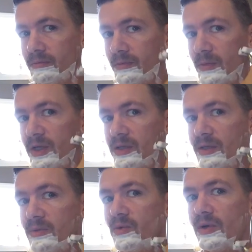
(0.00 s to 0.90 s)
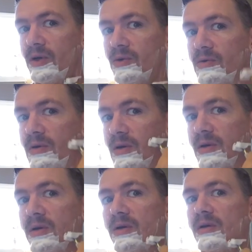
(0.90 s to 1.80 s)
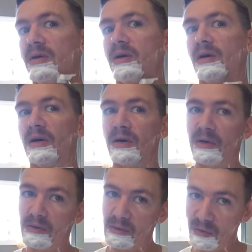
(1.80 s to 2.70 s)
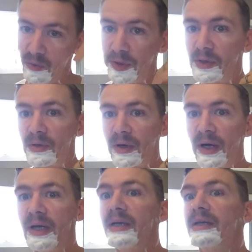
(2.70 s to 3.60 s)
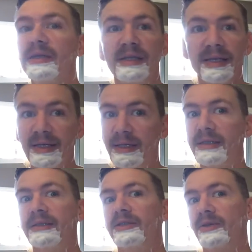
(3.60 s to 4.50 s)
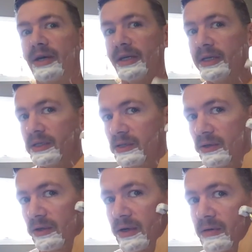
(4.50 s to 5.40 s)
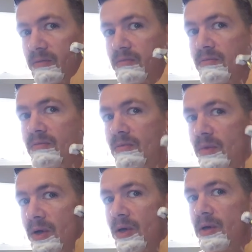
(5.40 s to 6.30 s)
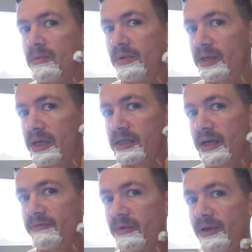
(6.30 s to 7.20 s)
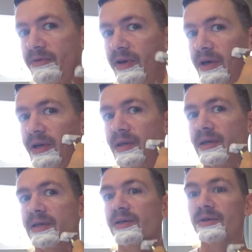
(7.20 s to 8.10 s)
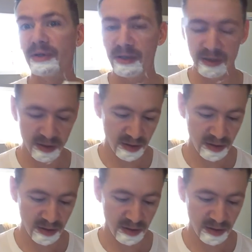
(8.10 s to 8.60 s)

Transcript: And then some will go with the grain and then straight against the grain. But that's after they found out they could.